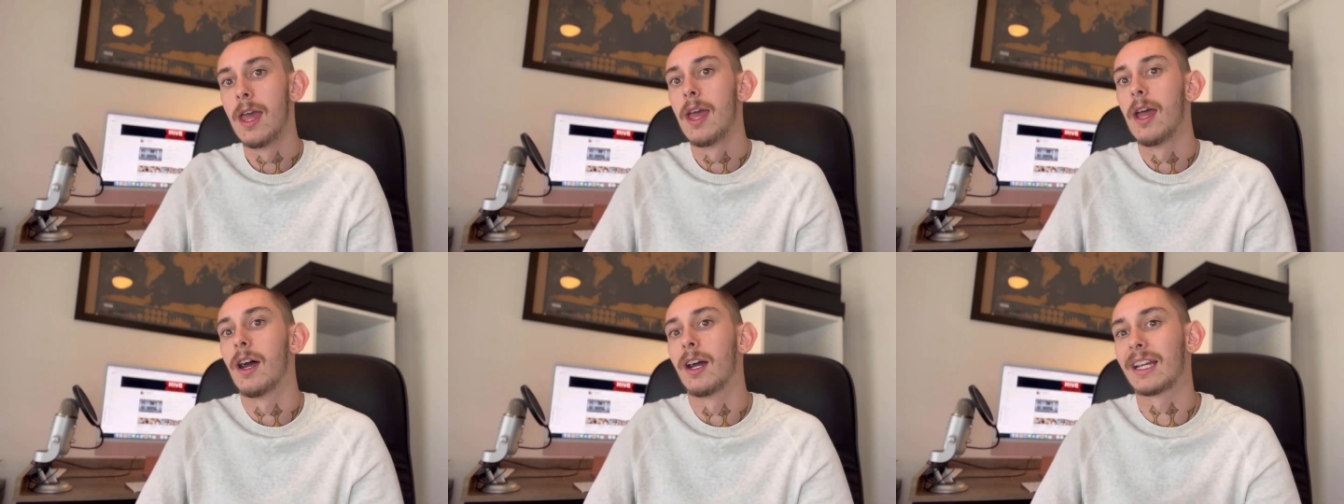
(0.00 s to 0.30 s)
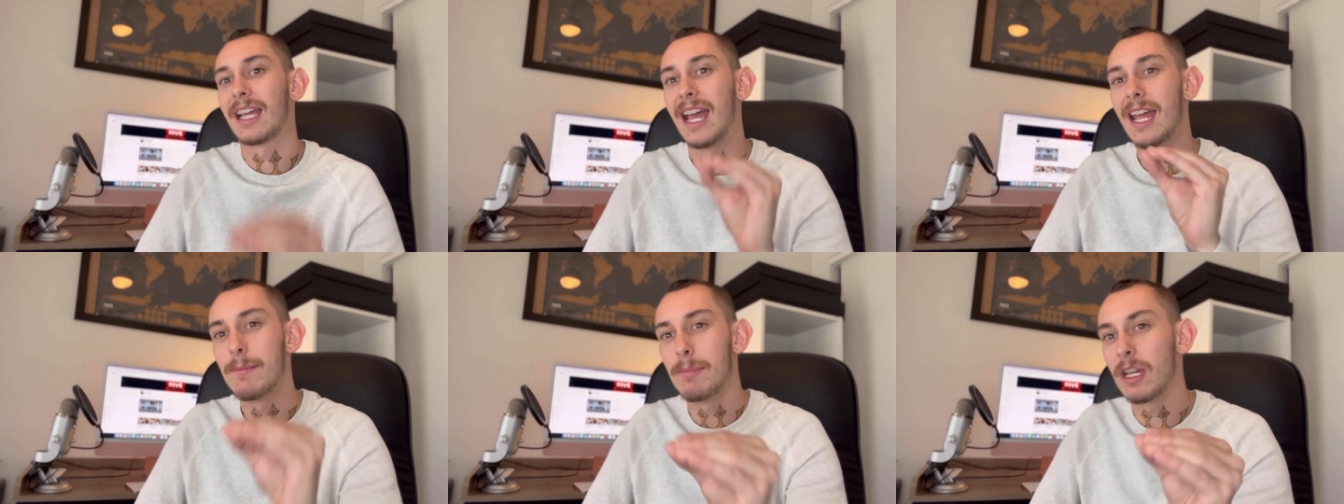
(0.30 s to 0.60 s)

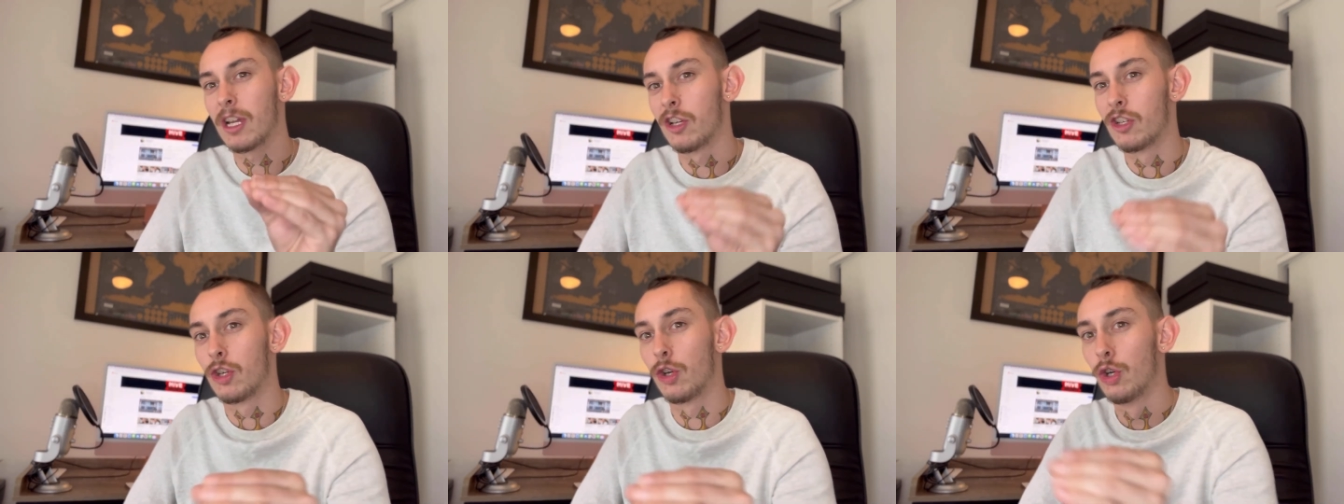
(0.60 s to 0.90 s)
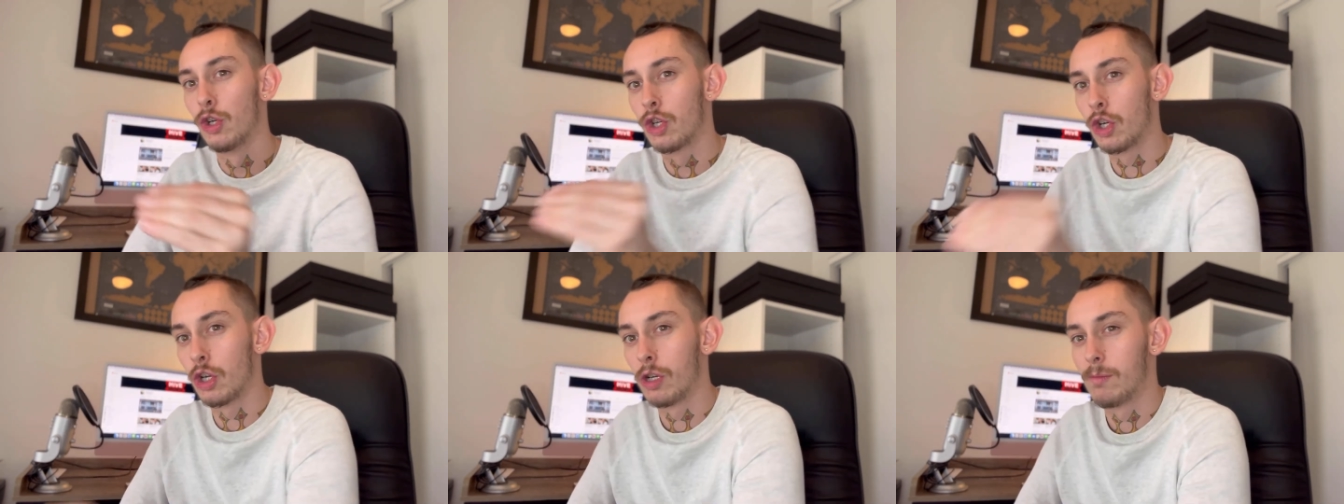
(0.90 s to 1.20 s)
Okay, because
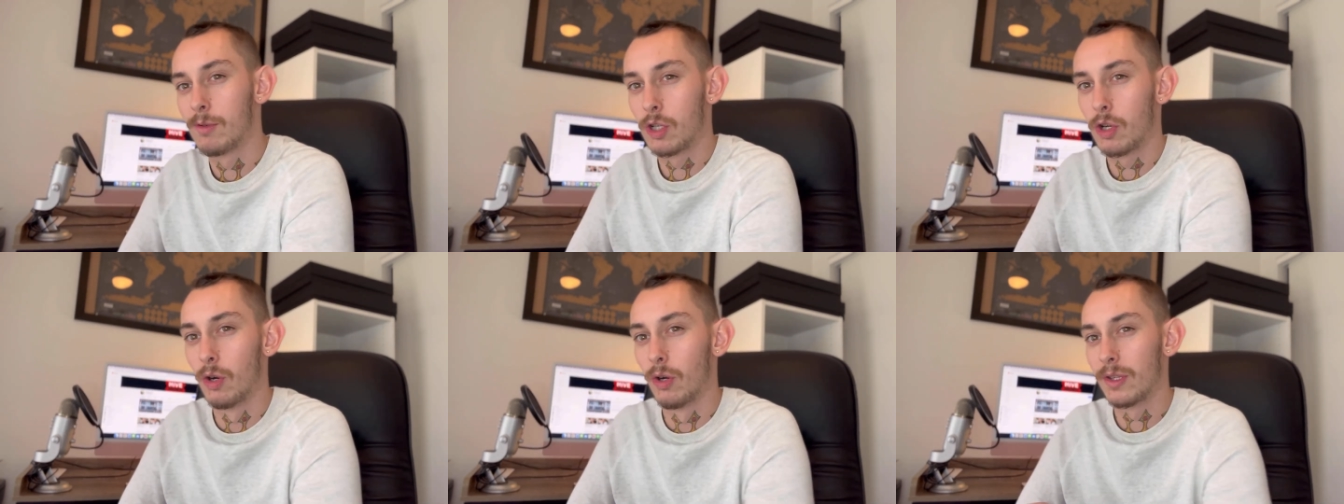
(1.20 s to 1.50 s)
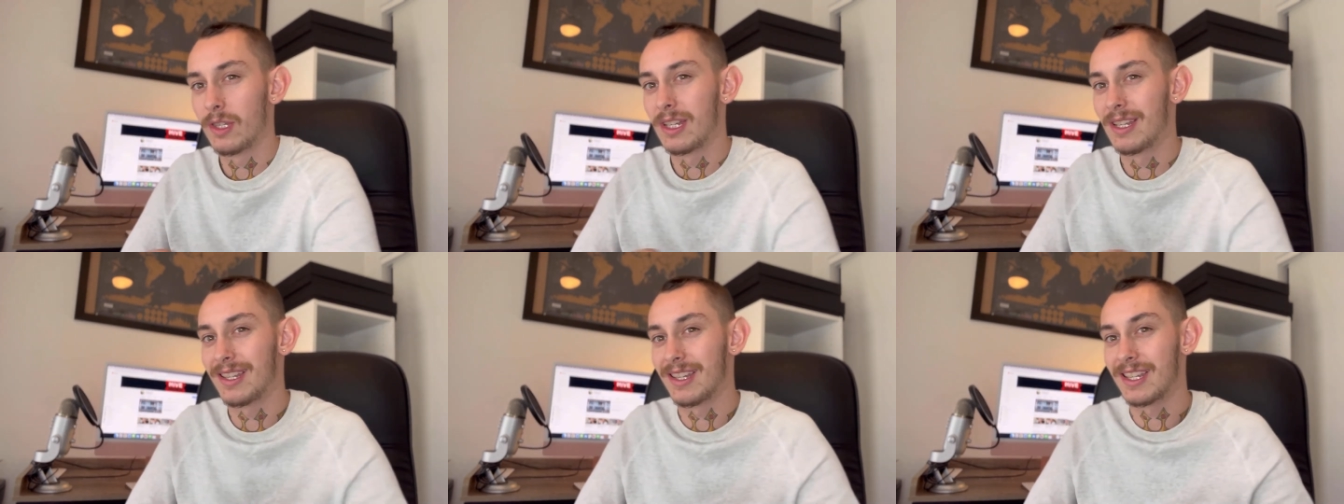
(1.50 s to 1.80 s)
YouTube Shorts
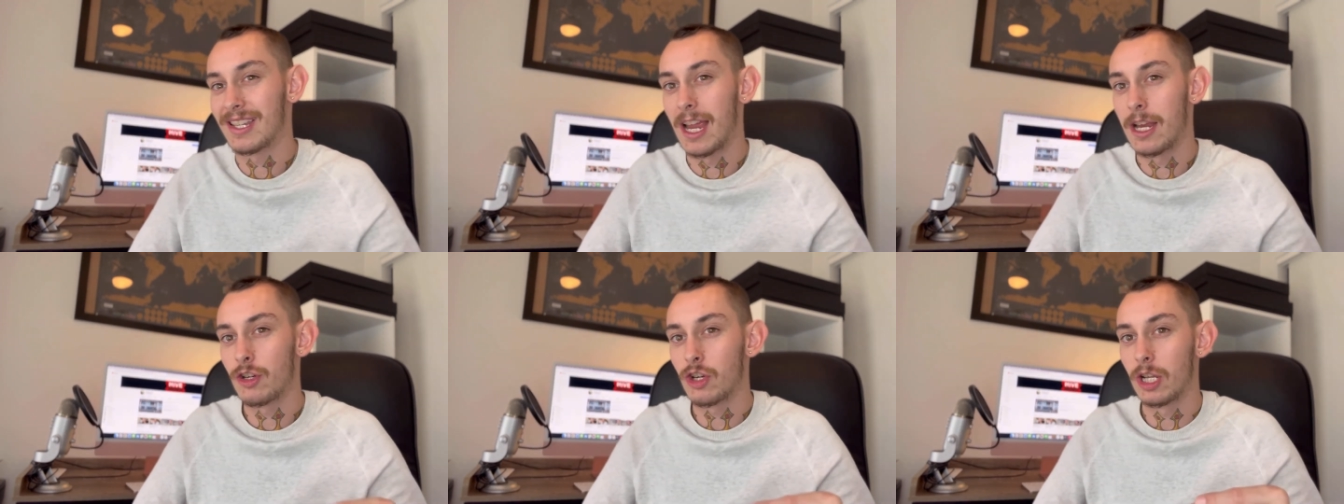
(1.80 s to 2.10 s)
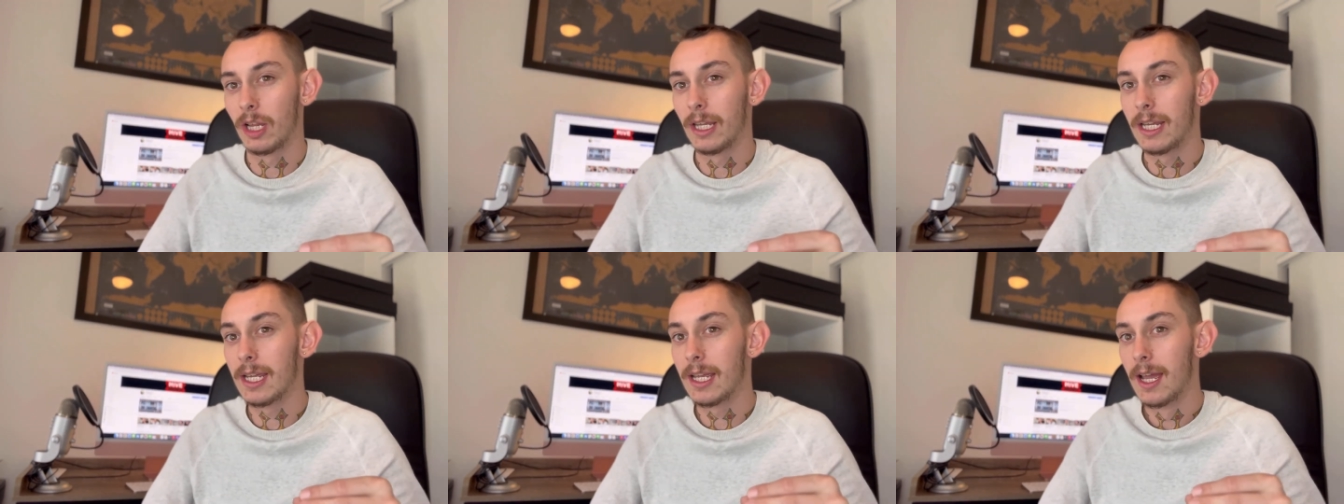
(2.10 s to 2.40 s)
is
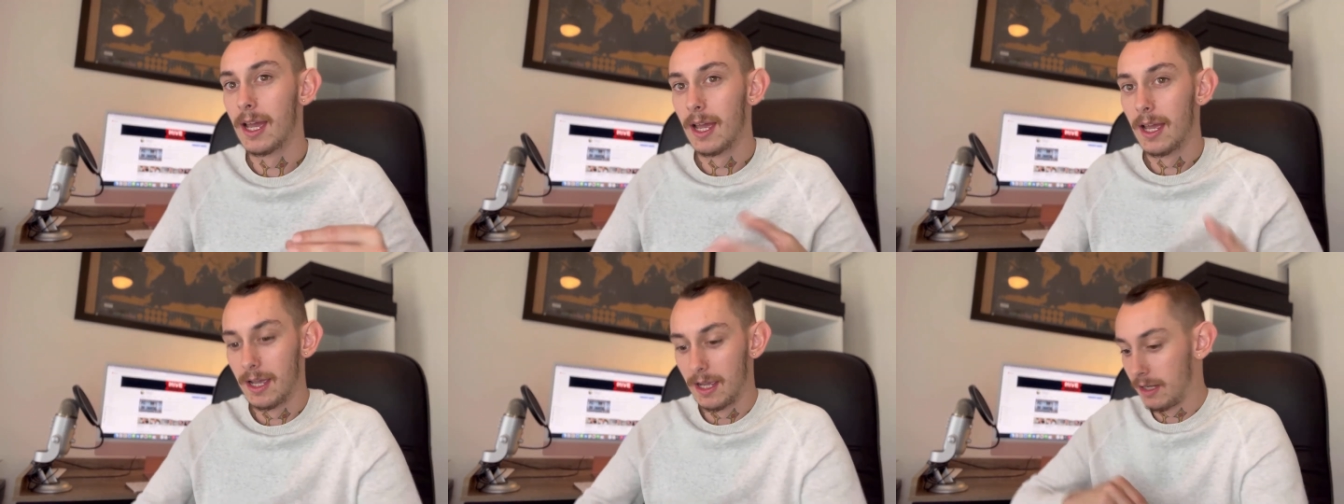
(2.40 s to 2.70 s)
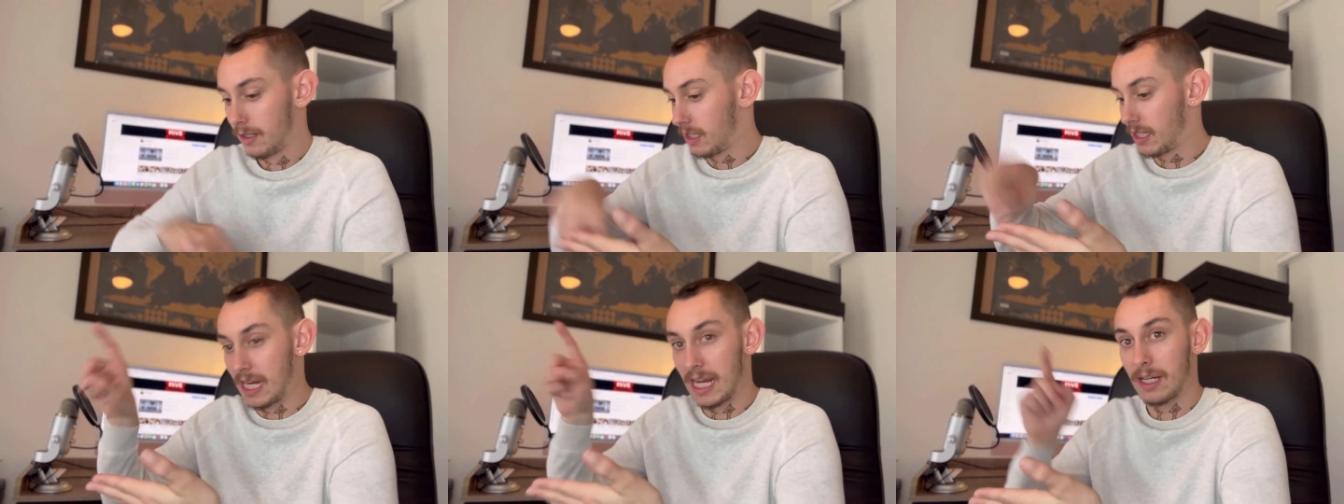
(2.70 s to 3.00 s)
essentially
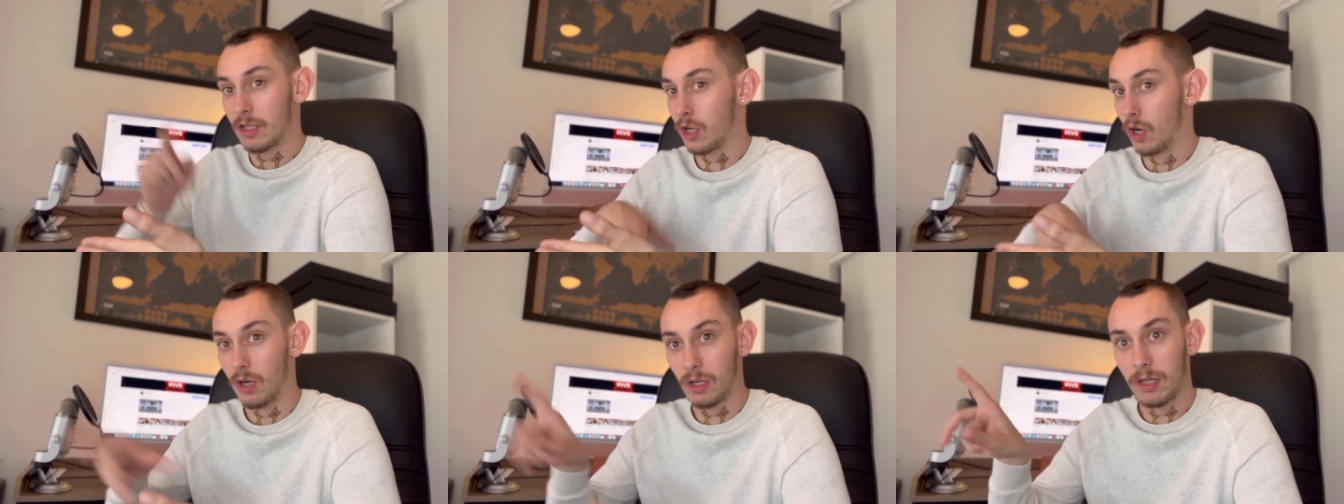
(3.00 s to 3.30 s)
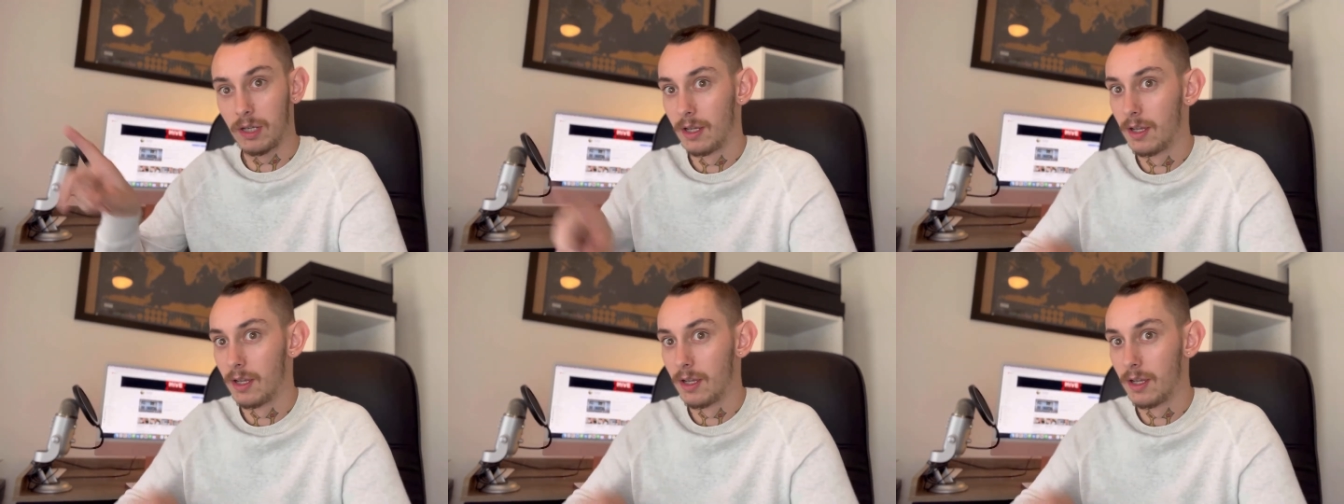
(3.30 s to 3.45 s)
TikTok.